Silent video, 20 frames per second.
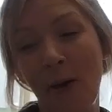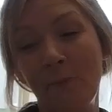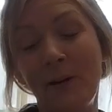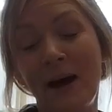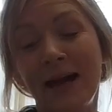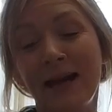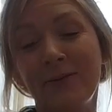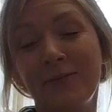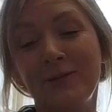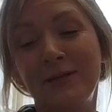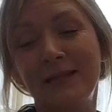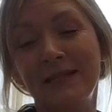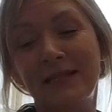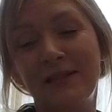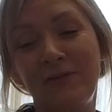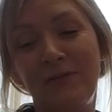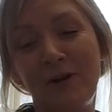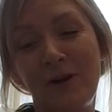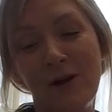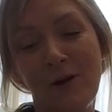But it was
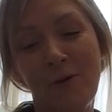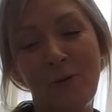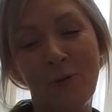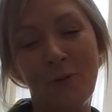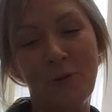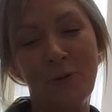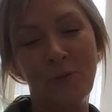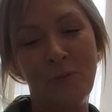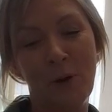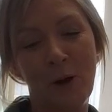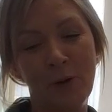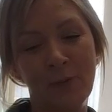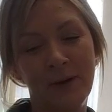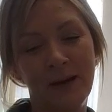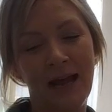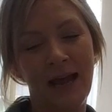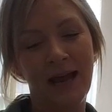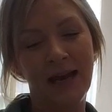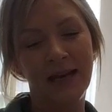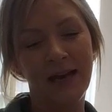just a very awkward
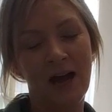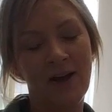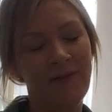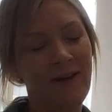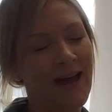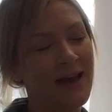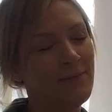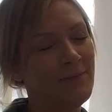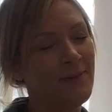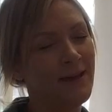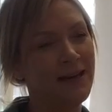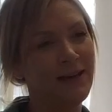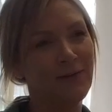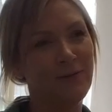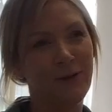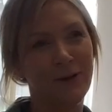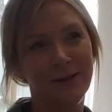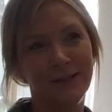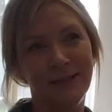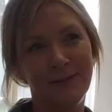moment and I've had many
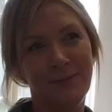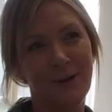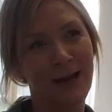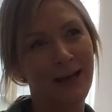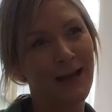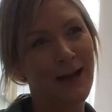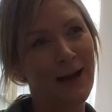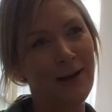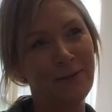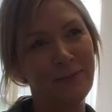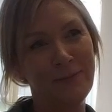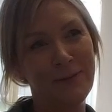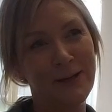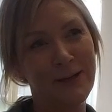of those in my life